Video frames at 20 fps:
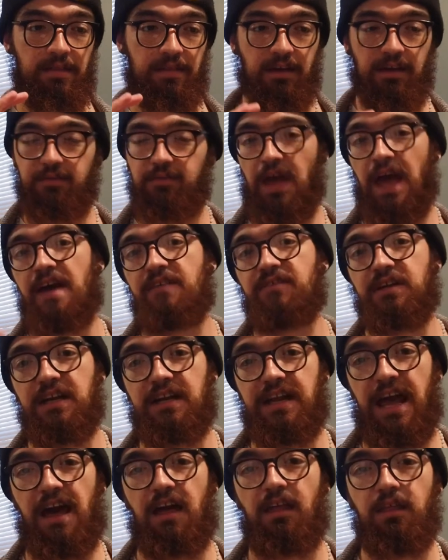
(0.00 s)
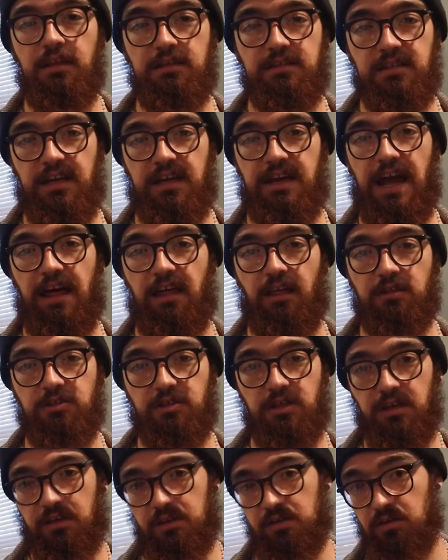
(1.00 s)
Think of heaven and hell as an
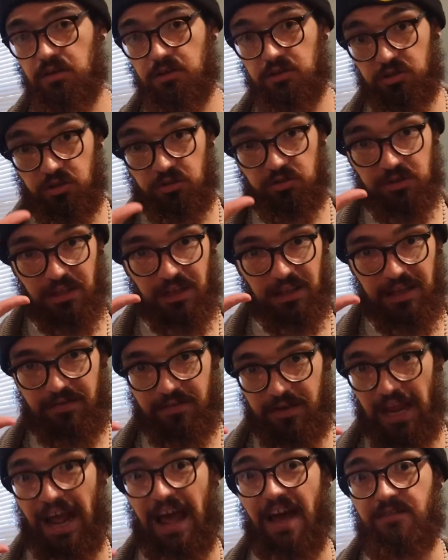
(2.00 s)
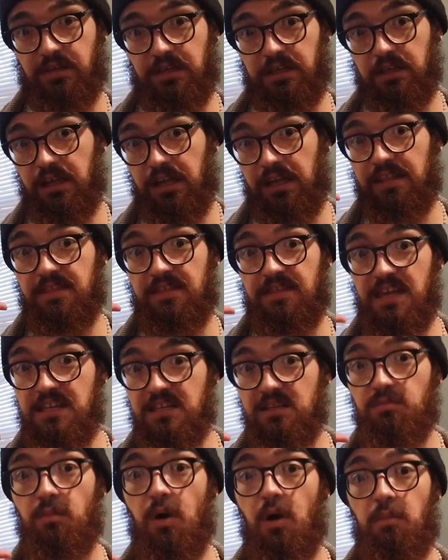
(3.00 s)
analogy. You could choose to live in heaven in
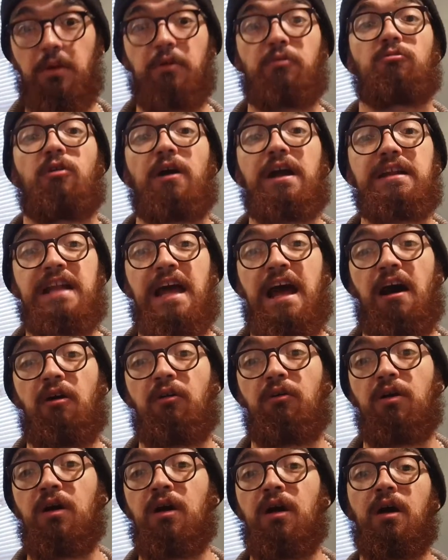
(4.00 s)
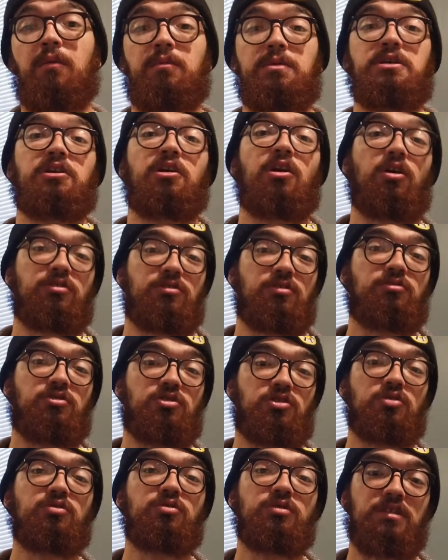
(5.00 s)
this moment, right now, but you could also
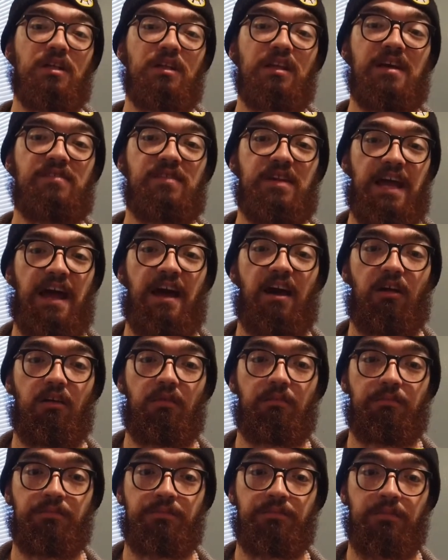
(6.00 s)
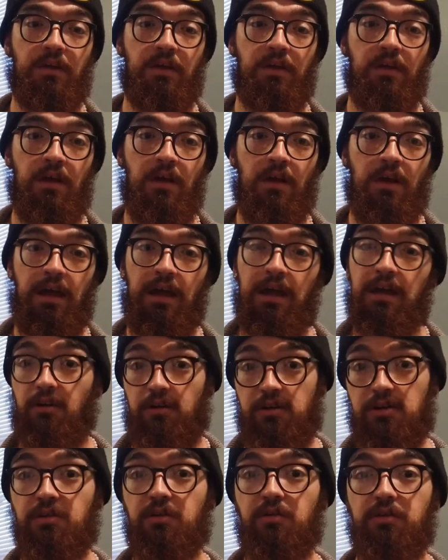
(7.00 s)
choose to live in hell. And
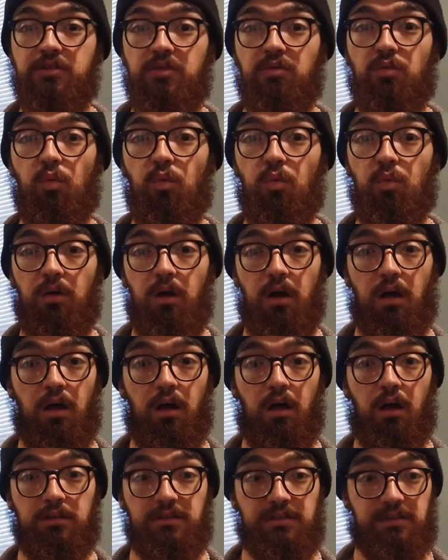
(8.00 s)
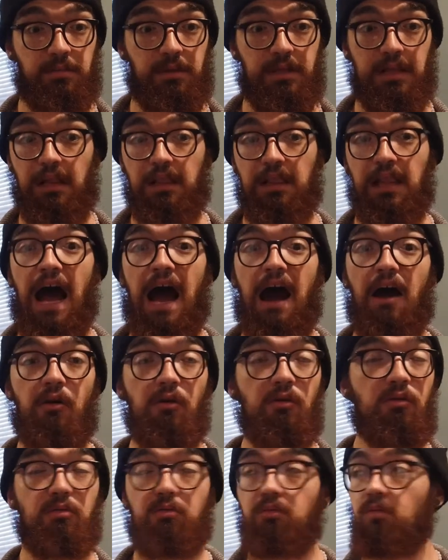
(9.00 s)
are you going to simply
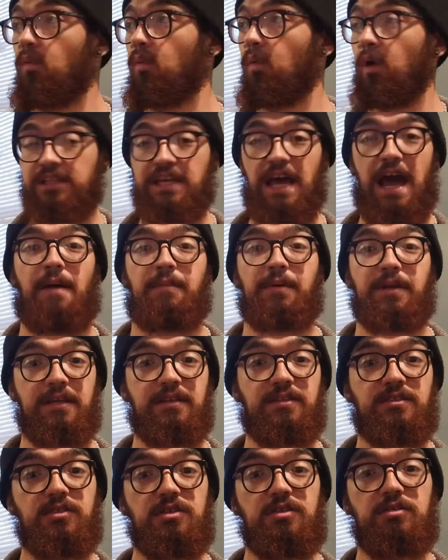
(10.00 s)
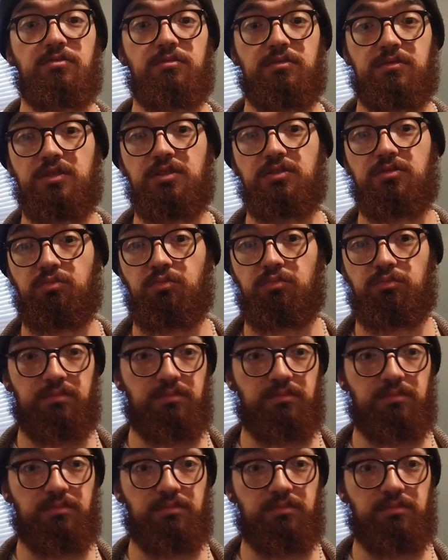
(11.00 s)
allow what's happening to you to